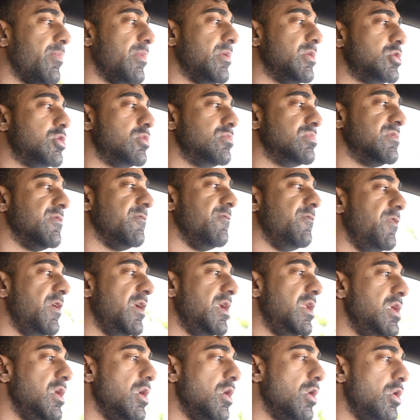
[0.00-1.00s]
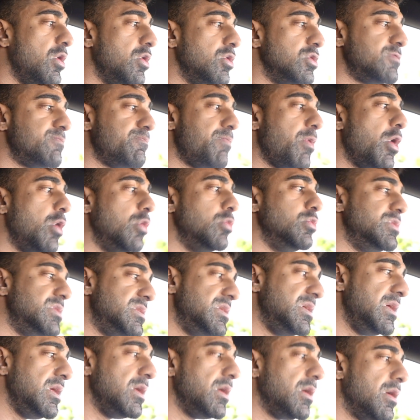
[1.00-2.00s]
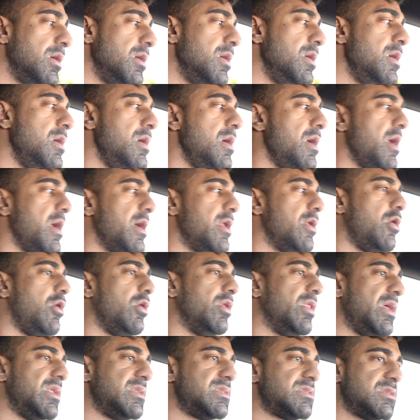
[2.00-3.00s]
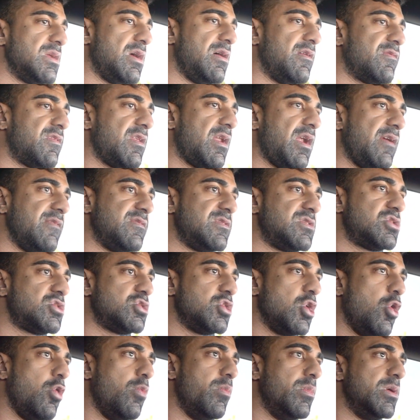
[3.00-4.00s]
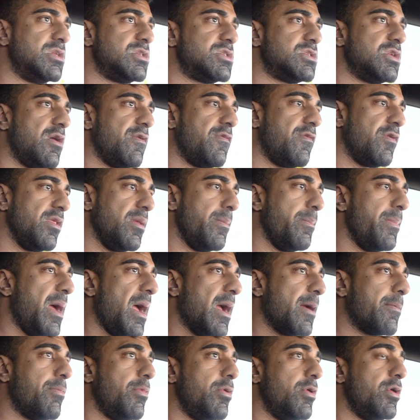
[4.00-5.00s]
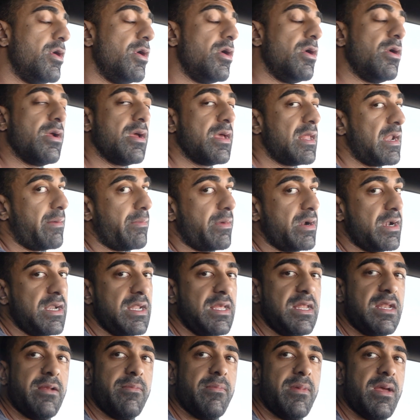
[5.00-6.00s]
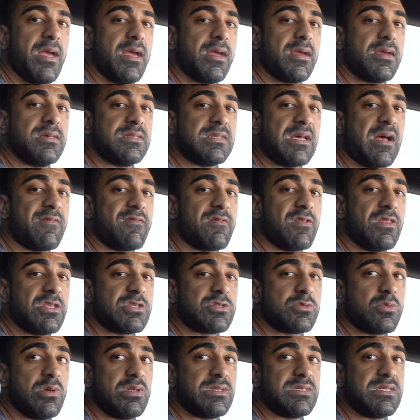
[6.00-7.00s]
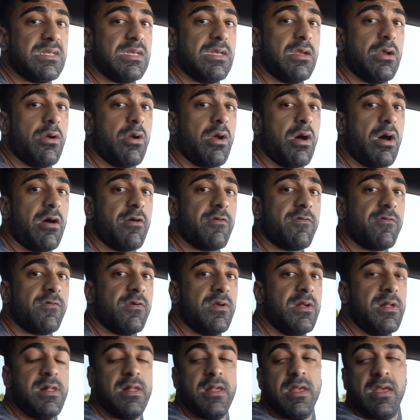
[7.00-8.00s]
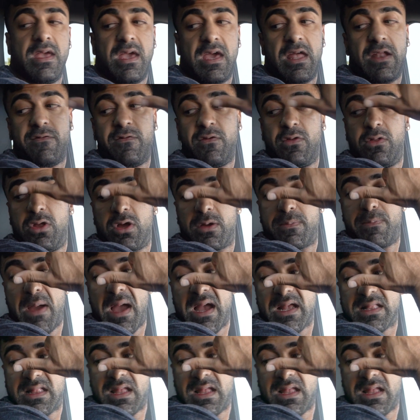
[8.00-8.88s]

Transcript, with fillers: in terms of videos, posing, and all that stuff that I have so much stuff on the back burner, and I'm gonna need it, man, because after this one's a year off. And if you look back